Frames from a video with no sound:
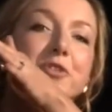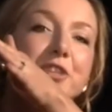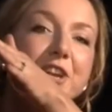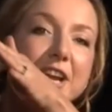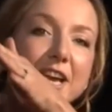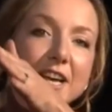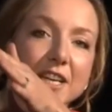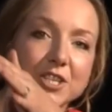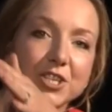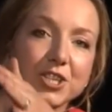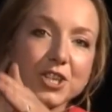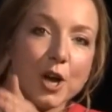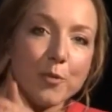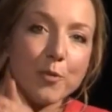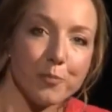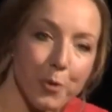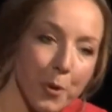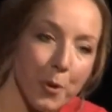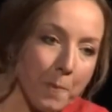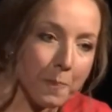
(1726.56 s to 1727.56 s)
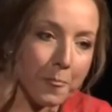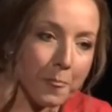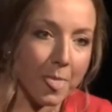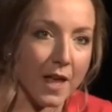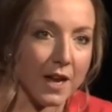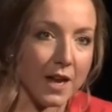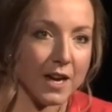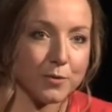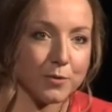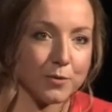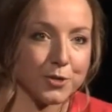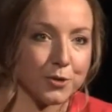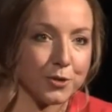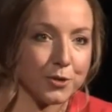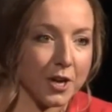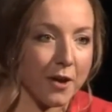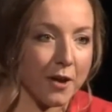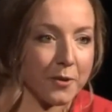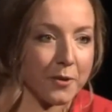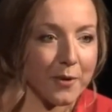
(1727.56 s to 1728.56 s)
the next jump, and it was all
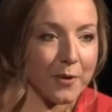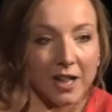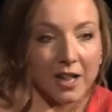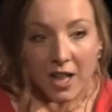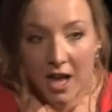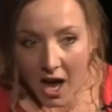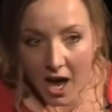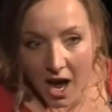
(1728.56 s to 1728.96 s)
going well.